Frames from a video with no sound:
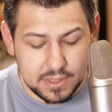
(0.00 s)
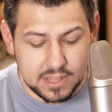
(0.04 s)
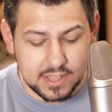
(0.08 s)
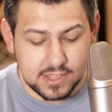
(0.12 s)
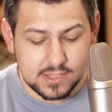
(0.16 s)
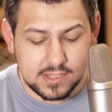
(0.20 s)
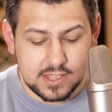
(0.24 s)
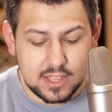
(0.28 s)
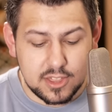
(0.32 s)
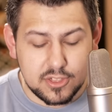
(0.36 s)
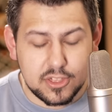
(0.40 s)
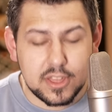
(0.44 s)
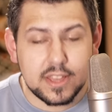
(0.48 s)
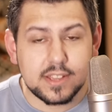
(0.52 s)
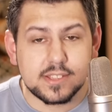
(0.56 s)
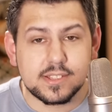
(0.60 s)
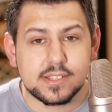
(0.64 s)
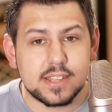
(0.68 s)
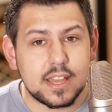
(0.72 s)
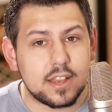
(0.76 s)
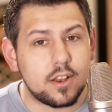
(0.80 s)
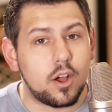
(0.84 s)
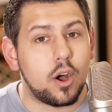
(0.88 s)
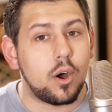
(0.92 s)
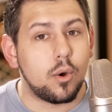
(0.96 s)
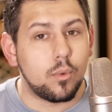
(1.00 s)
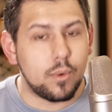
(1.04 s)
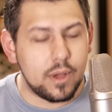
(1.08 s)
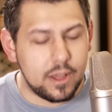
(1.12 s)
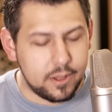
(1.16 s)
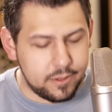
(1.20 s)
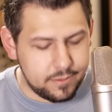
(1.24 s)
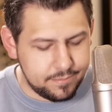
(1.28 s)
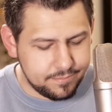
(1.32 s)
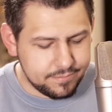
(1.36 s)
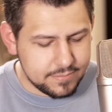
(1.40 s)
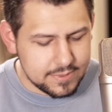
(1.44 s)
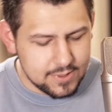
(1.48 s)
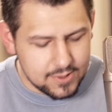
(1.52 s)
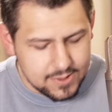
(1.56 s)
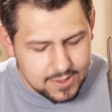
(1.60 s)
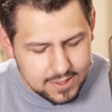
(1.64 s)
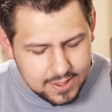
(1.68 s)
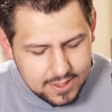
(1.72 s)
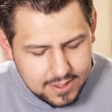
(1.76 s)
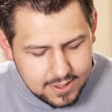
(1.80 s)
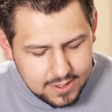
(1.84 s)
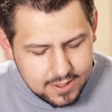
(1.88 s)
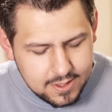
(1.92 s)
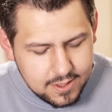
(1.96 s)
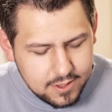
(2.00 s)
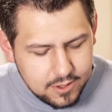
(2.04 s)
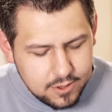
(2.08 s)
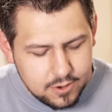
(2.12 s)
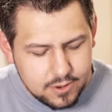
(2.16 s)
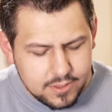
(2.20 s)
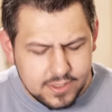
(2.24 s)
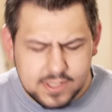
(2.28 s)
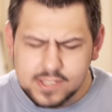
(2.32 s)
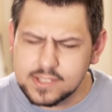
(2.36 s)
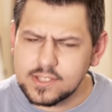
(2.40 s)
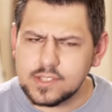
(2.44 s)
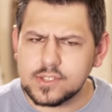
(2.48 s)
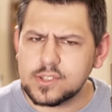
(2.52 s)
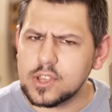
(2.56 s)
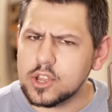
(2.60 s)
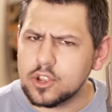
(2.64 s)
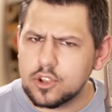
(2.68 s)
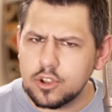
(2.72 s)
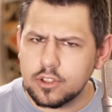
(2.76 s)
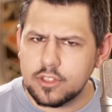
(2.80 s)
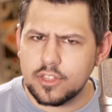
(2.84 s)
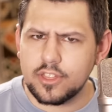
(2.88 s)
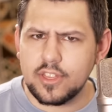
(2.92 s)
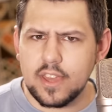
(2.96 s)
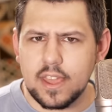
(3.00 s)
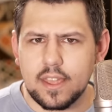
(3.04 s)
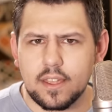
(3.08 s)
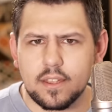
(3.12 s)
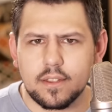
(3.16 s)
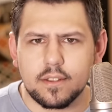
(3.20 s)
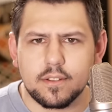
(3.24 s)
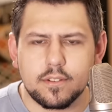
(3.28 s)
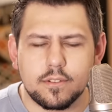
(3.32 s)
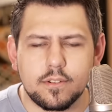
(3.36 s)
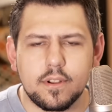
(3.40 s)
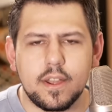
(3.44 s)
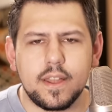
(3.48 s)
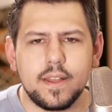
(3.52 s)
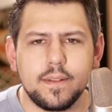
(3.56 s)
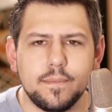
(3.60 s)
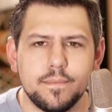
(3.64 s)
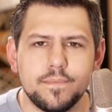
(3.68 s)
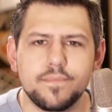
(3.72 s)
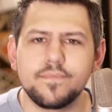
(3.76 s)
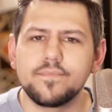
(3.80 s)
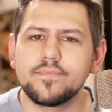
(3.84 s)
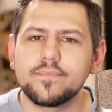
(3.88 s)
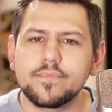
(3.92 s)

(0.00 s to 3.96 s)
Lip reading: Because he thinks that, oh, well, you know, this is a good thing, right?